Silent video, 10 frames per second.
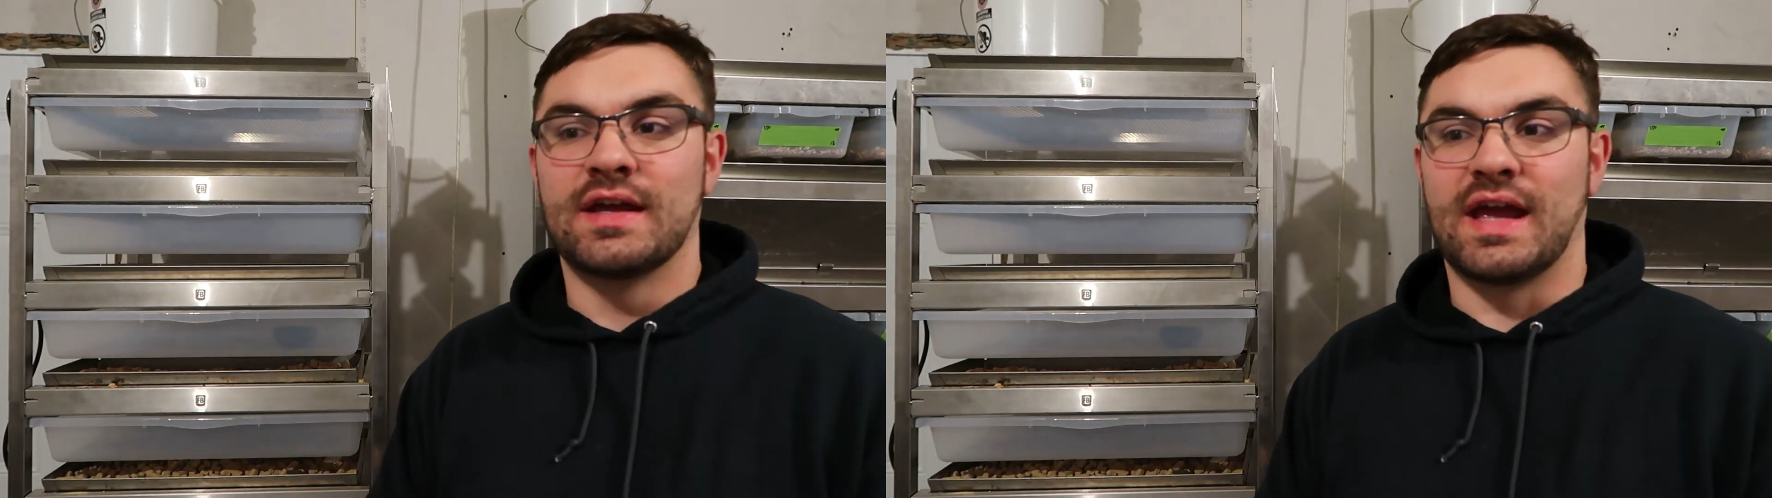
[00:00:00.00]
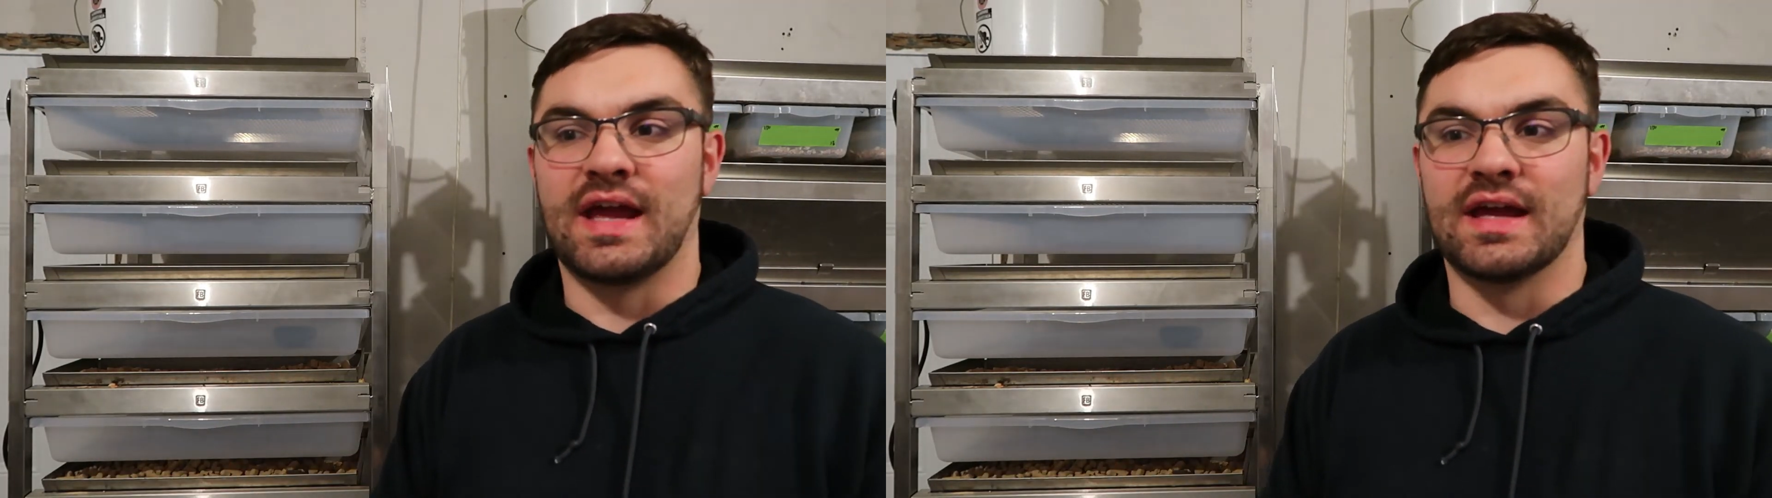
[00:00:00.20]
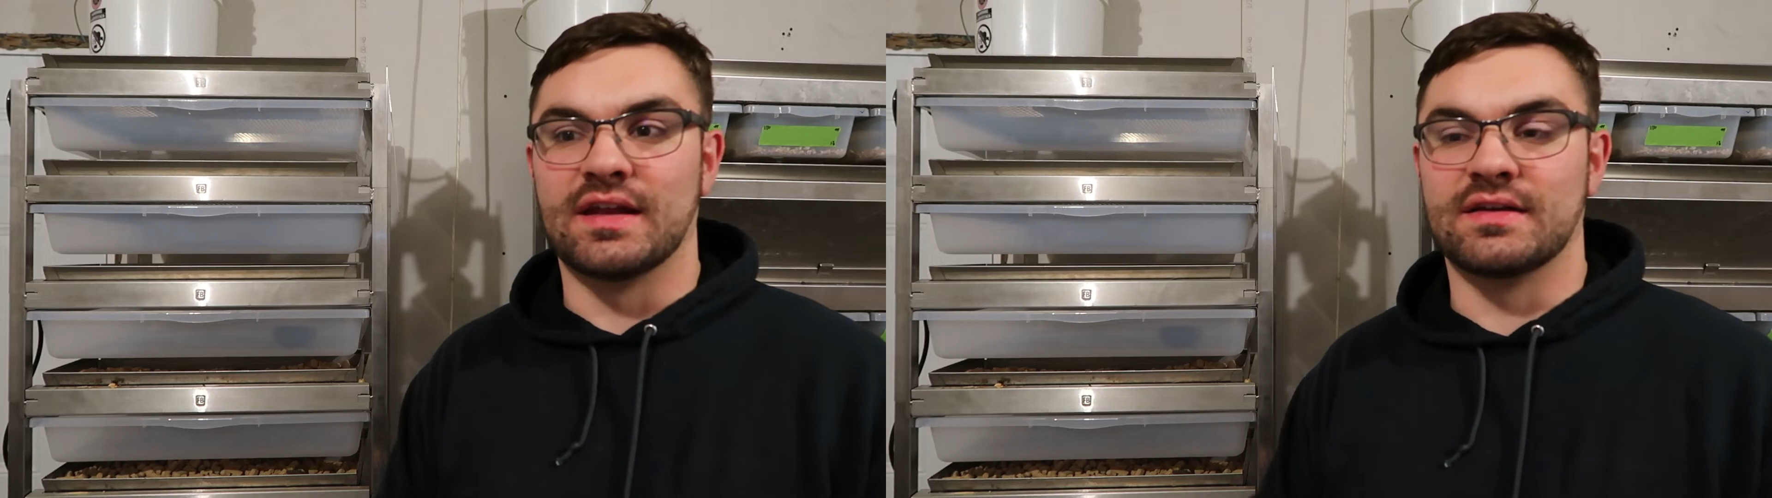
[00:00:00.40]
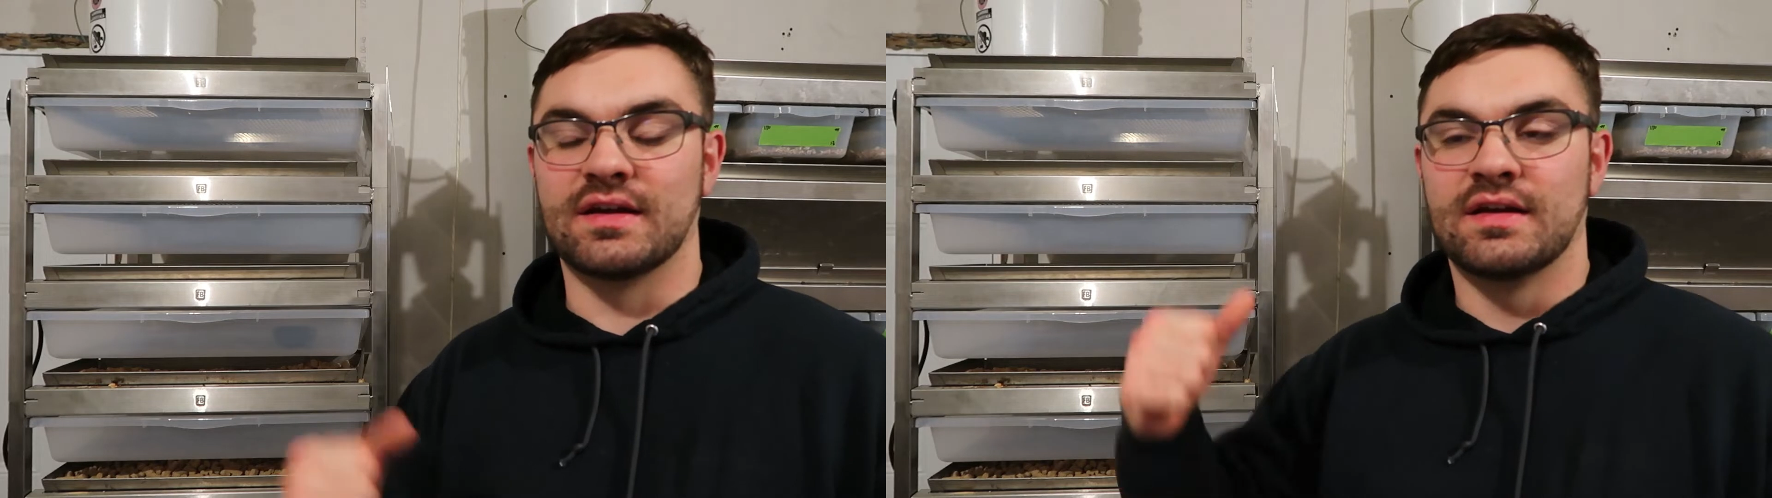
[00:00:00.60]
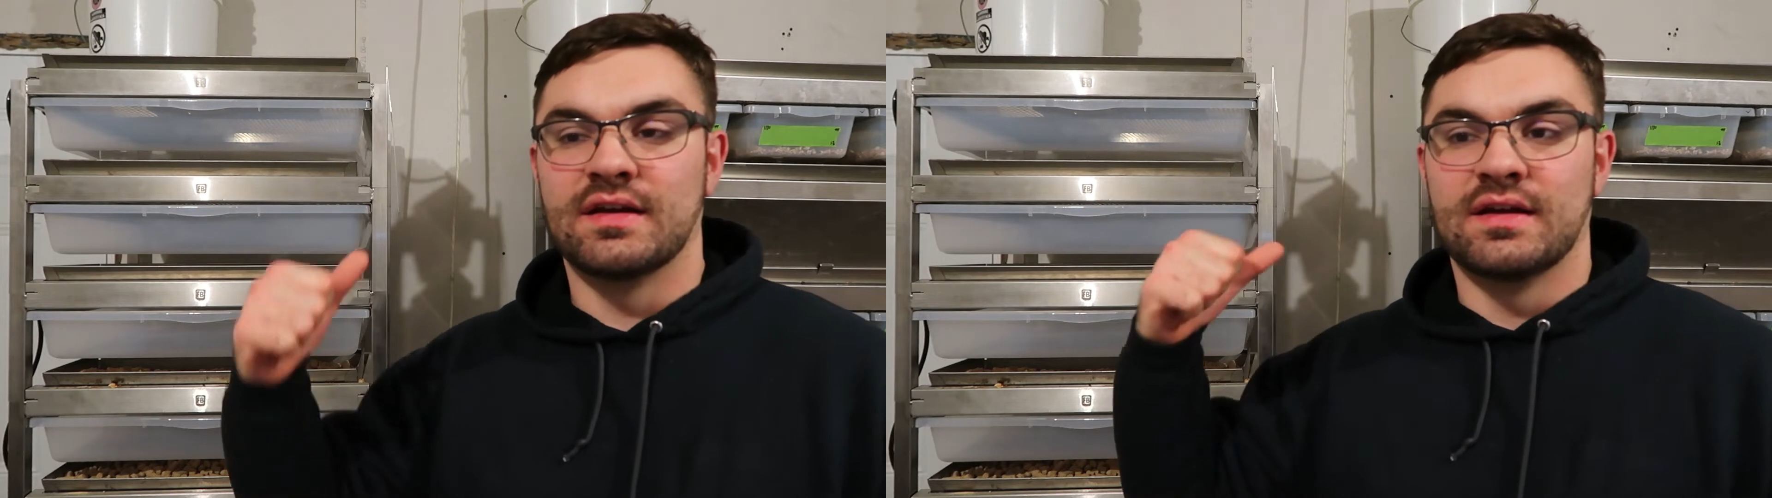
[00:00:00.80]

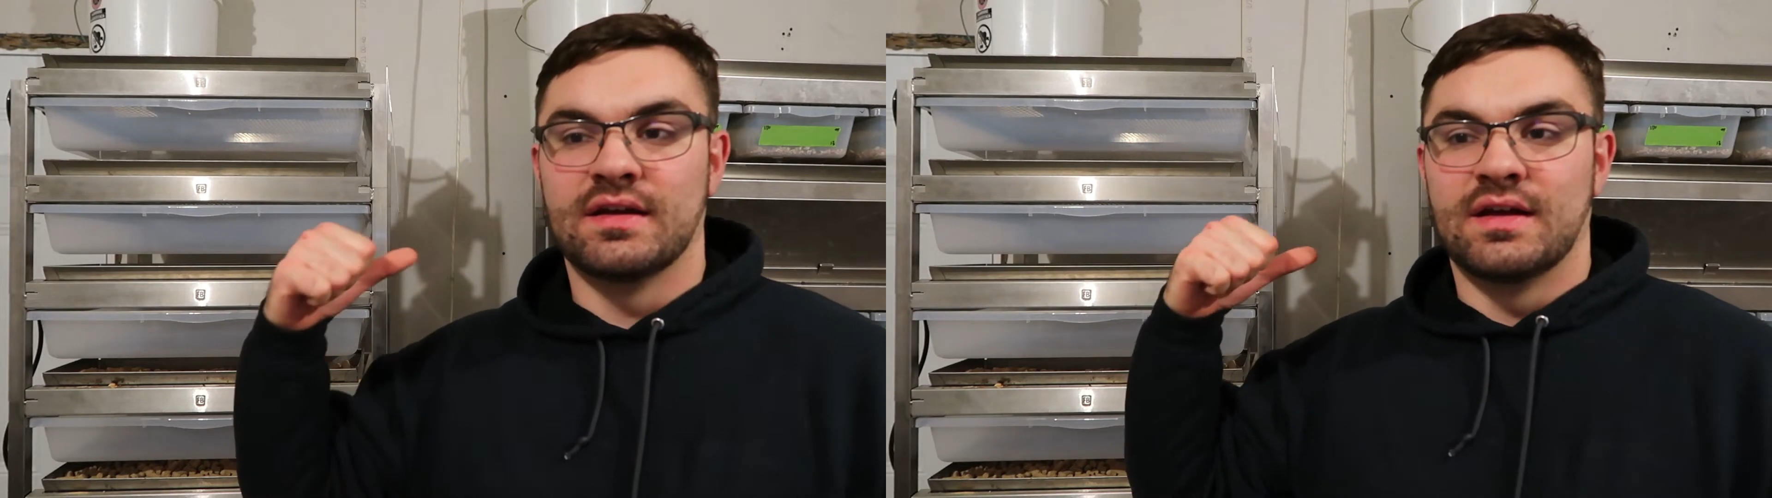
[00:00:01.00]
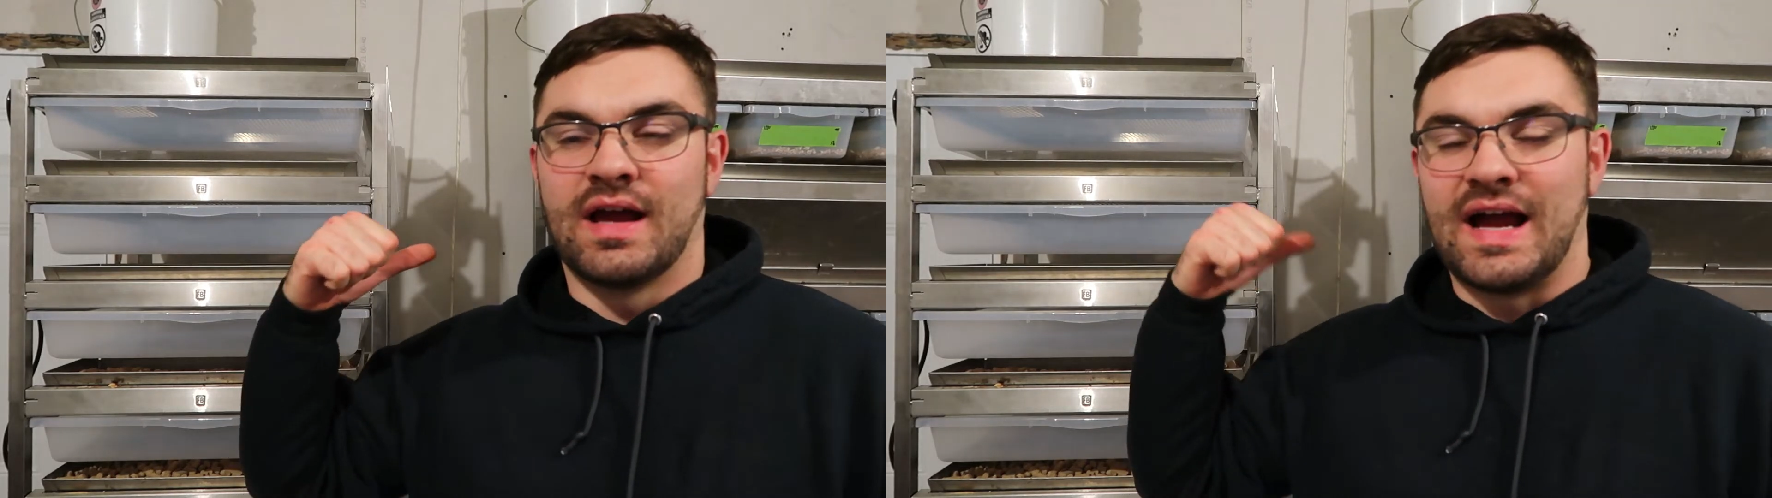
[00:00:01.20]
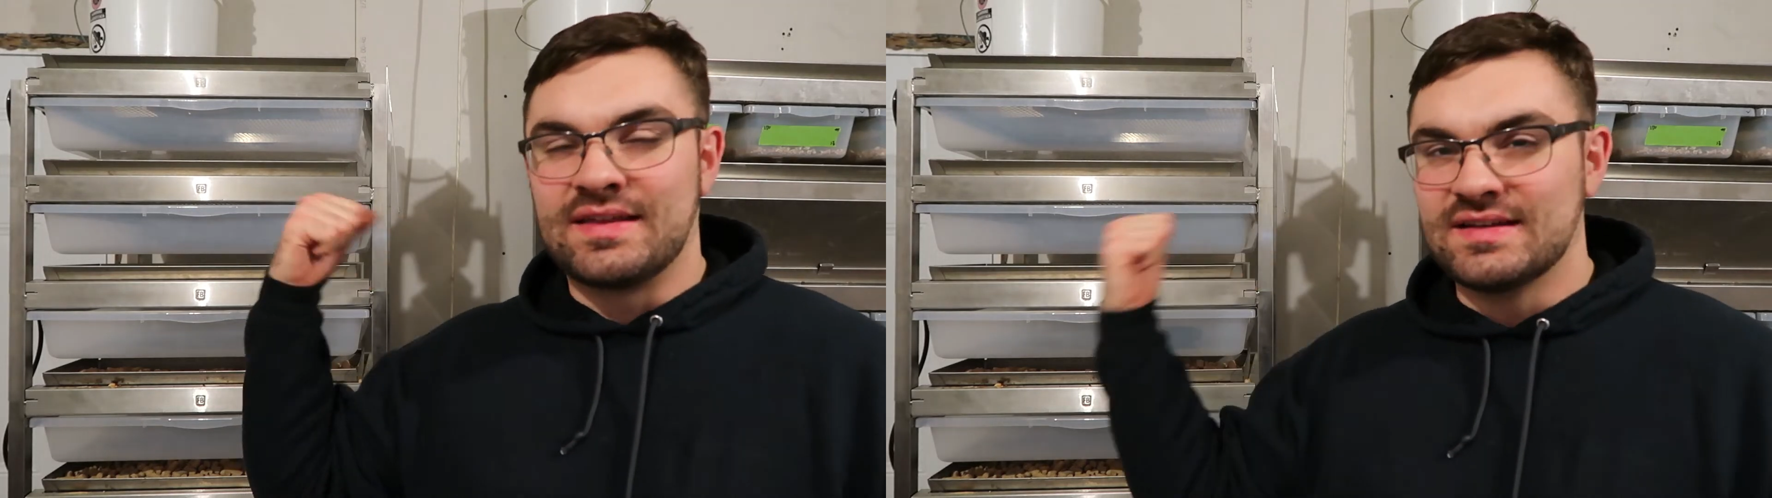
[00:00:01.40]
and I